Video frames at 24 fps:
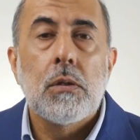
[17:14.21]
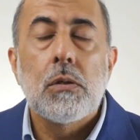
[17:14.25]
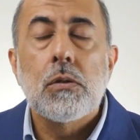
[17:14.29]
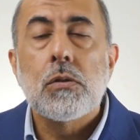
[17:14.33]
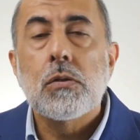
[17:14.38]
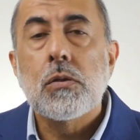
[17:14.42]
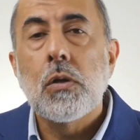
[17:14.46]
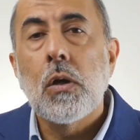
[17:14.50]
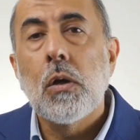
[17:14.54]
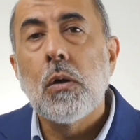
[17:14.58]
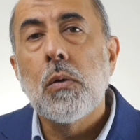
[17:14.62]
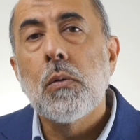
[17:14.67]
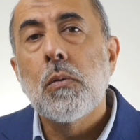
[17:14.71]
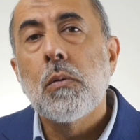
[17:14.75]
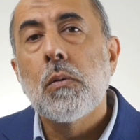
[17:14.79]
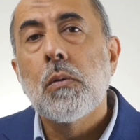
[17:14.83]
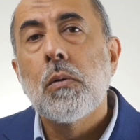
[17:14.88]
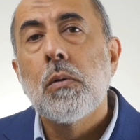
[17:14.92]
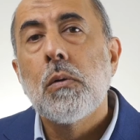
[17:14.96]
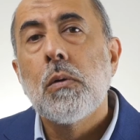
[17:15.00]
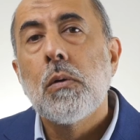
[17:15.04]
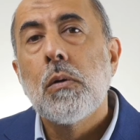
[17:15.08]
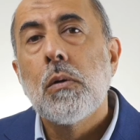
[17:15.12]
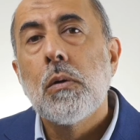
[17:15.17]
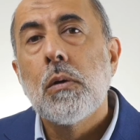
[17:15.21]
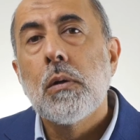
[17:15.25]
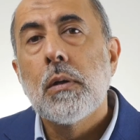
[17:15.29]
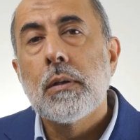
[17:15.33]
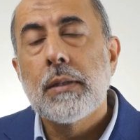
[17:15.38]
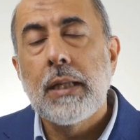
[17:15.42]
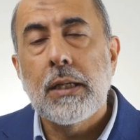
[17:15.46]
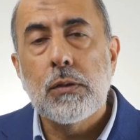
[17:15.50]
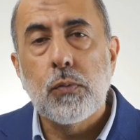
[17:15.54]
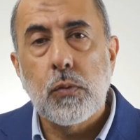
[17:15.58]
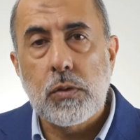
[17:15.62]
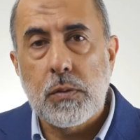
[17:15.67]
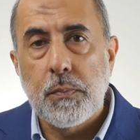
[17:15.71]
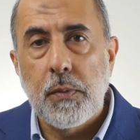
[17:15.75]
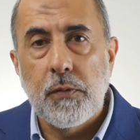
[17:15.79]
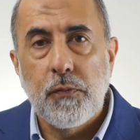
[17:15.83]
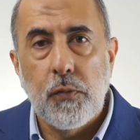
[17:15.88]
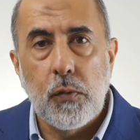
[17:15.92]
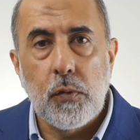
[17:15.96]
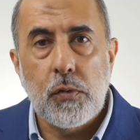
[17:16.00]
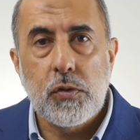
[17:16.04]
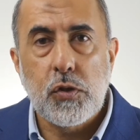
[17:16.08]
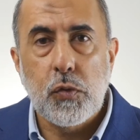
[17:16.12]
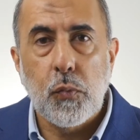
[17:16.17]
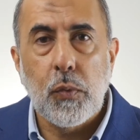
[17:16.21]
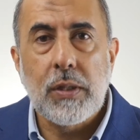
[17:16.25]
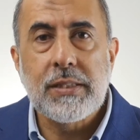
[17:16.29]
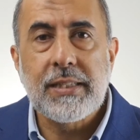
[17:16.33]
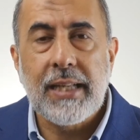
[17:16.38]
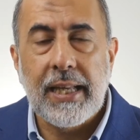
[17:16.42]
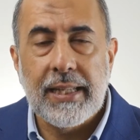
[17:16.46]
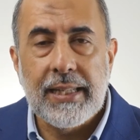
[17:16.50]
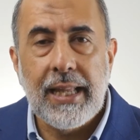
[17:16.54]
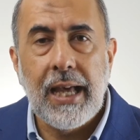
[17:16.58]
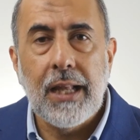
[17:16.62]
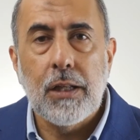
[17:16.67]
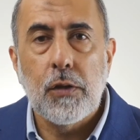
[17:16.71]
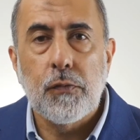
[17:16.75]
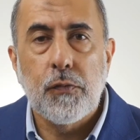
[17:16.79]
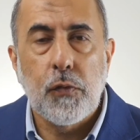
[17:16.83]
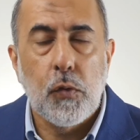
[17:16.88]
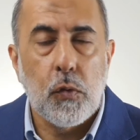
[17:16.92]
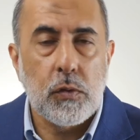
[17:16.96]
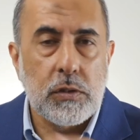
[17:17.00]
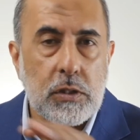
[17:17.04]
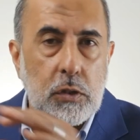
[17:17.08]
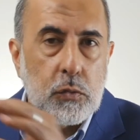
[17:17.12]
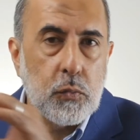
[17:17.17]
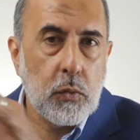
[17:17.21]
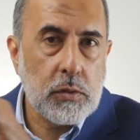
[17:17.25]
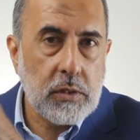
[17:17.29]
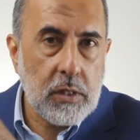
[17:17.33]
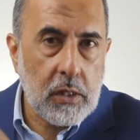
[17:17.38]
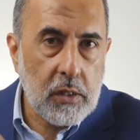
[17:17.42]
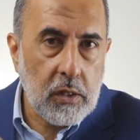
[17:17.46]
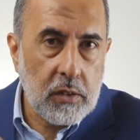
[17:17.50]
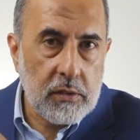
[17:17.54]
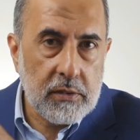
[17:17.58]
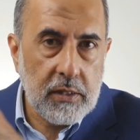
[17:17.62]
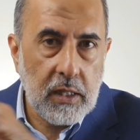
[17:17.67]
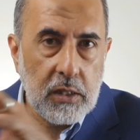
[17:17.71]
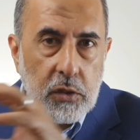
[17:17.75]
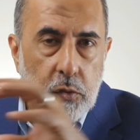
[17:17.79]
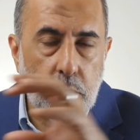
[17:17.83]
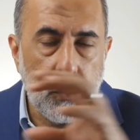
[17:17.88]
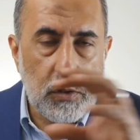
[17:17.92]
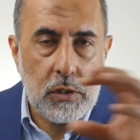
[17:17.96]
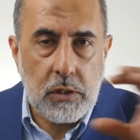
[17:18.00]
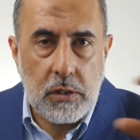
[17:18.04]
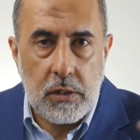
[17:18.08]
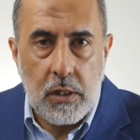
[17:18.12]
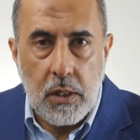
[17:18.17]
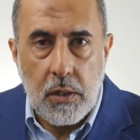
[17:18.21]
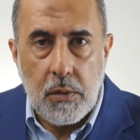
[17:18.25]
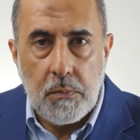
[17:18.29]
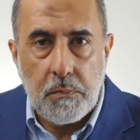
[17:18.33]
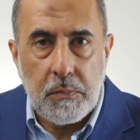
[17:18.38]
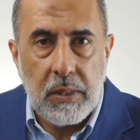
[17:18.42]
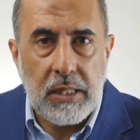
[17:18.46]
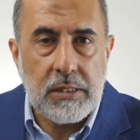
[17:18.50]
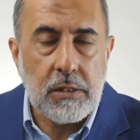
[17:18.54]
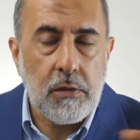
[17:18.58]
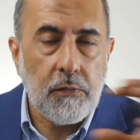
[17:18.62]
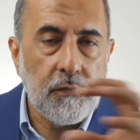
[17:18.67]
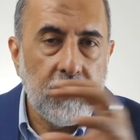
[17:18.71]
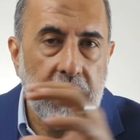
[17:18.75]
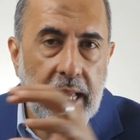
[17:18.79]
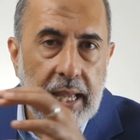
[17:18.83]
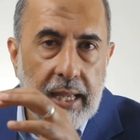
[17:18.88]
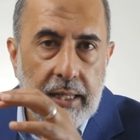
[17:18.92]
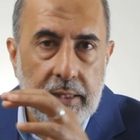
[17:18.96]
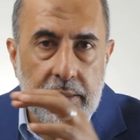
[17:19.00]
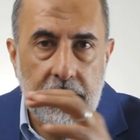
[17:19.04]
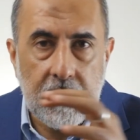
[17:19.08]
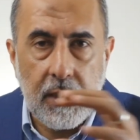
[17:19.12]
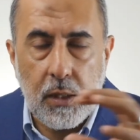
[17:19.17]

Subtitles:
So that was before Suez Canal. Of course, it was a continuous piece of land.